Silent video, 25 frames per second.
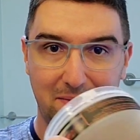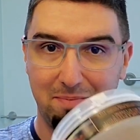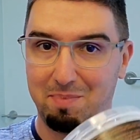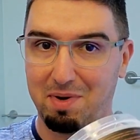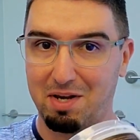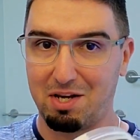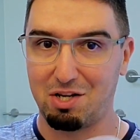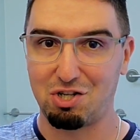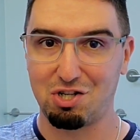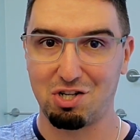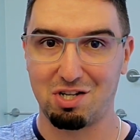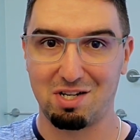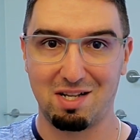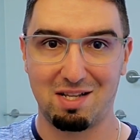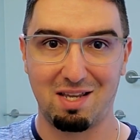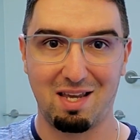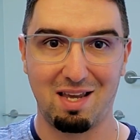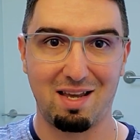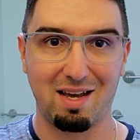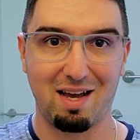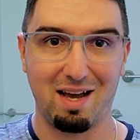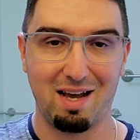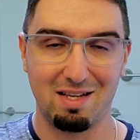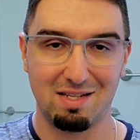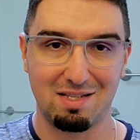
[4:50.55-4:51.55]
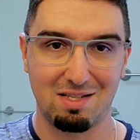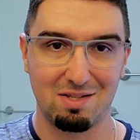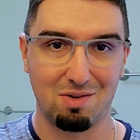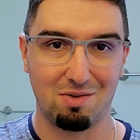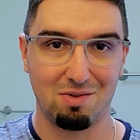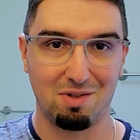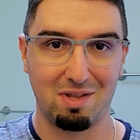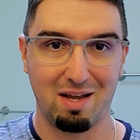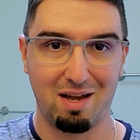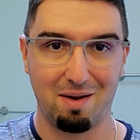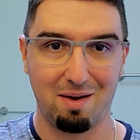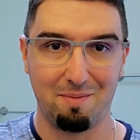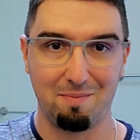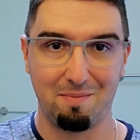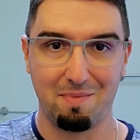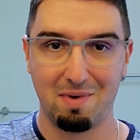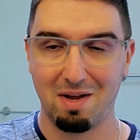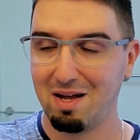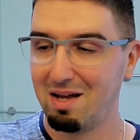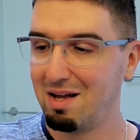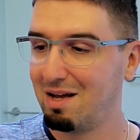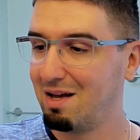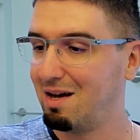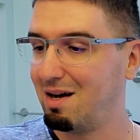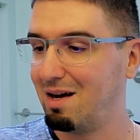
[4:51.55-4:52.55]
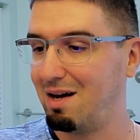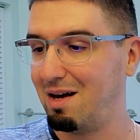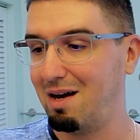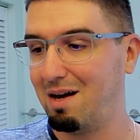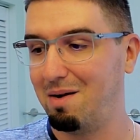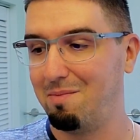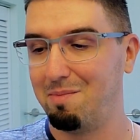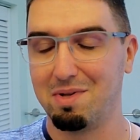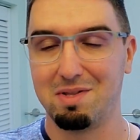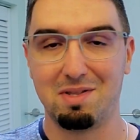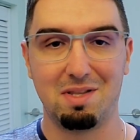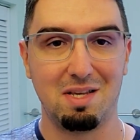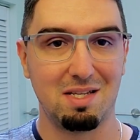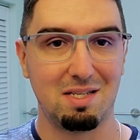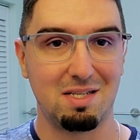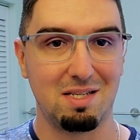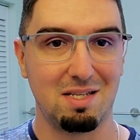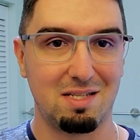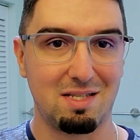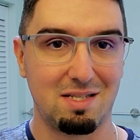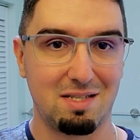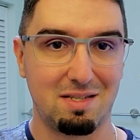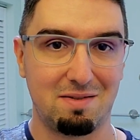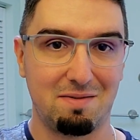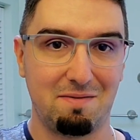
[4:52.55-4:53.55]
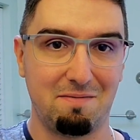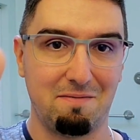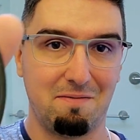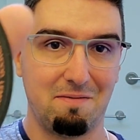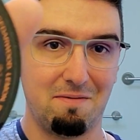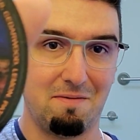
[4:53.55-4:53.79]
picture that he has on them, but this is